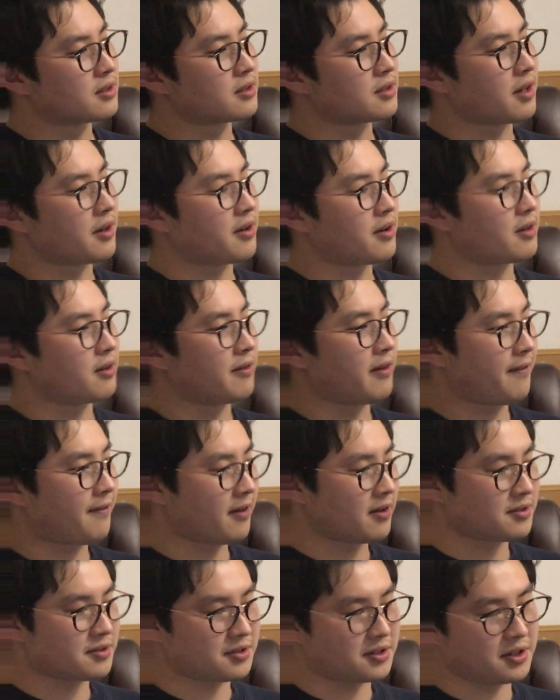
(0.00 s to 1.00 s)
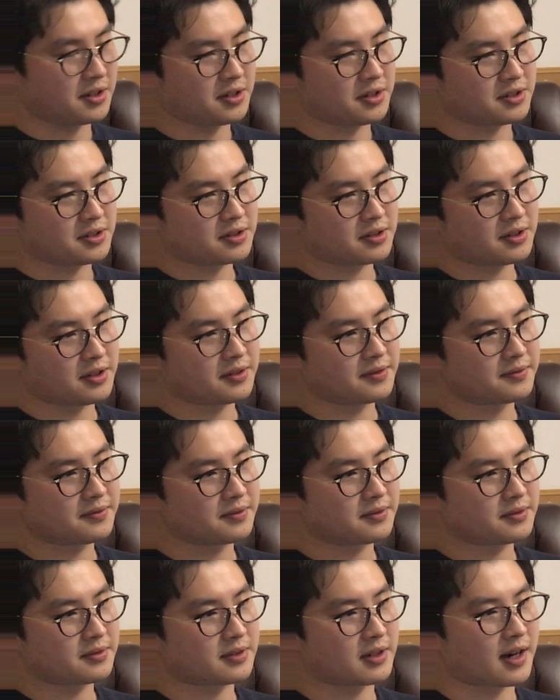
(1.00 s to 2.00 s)
There are references
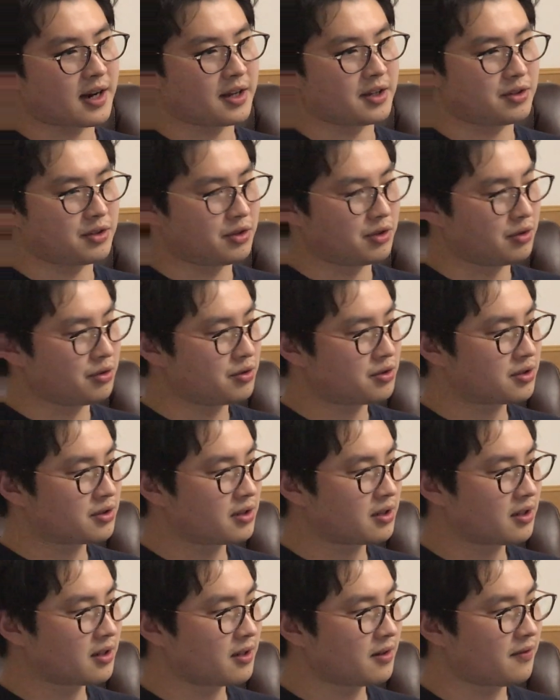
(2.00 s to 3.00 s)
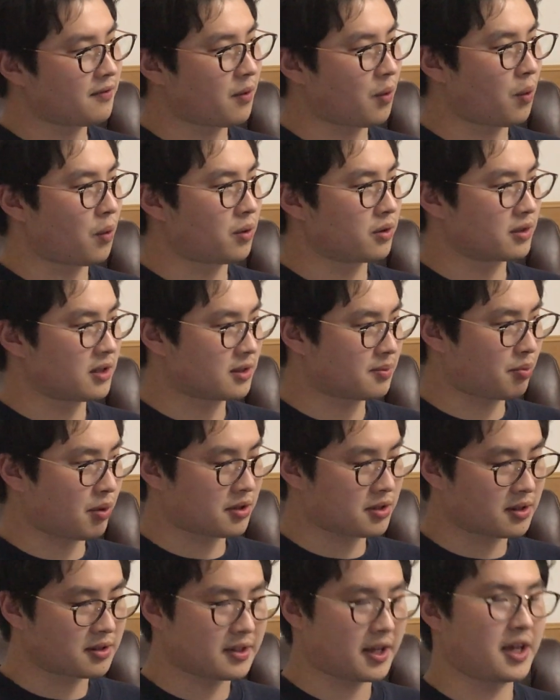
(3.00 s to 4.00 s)
that I used for this
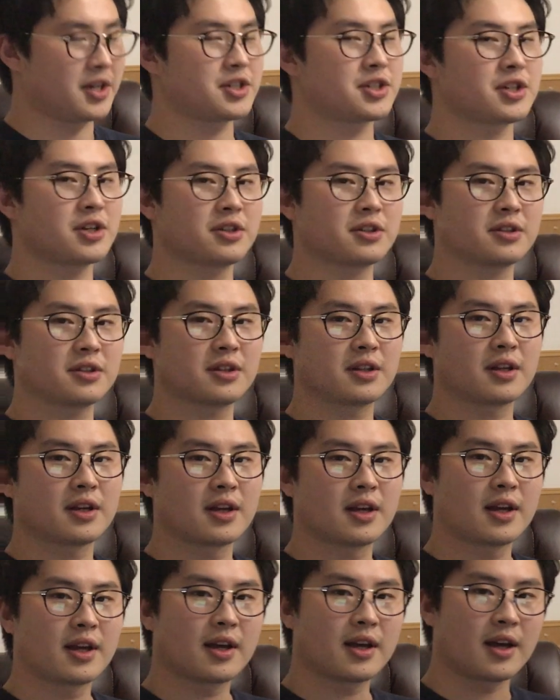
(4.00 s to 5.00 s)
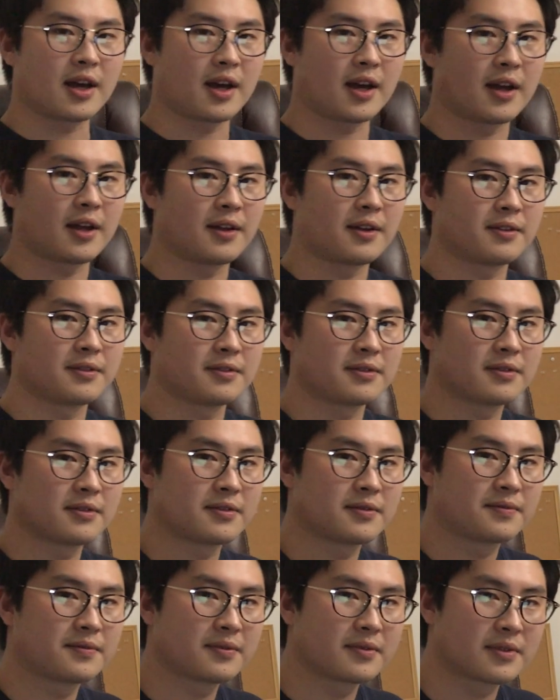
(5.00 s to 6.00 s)
presentation, and
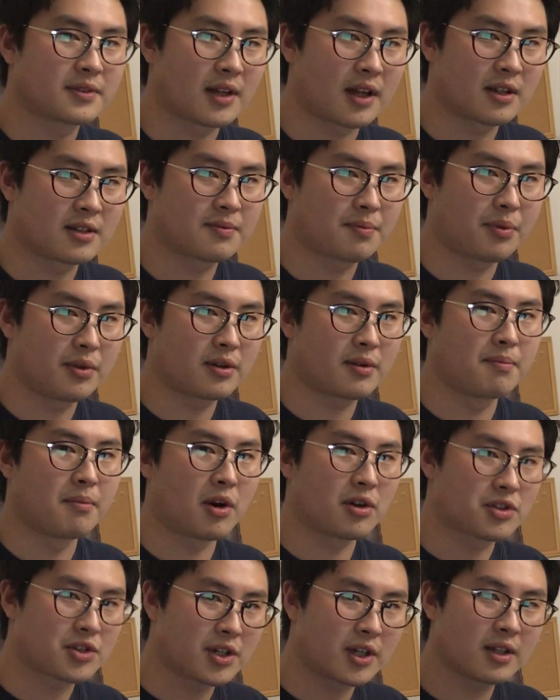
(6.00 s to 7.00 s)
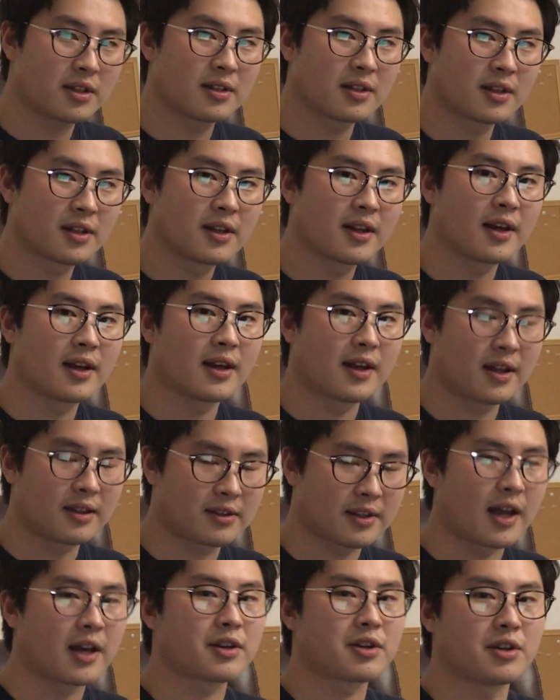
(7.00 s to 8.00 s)
that is pretty much it.
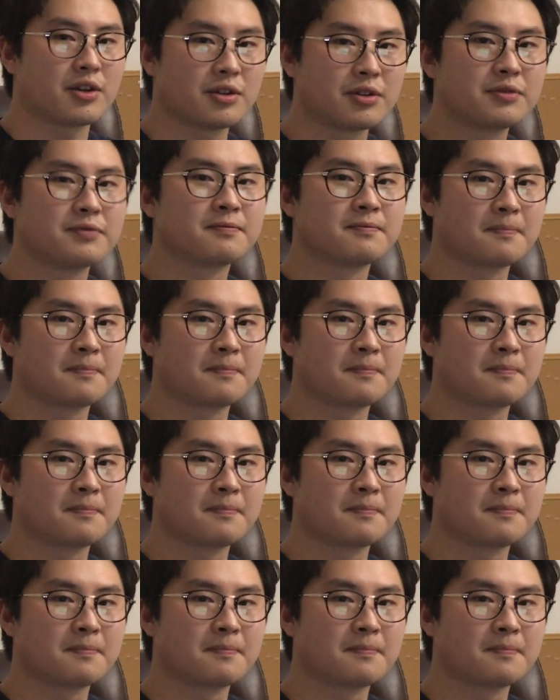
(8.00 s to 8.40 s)
Thank you.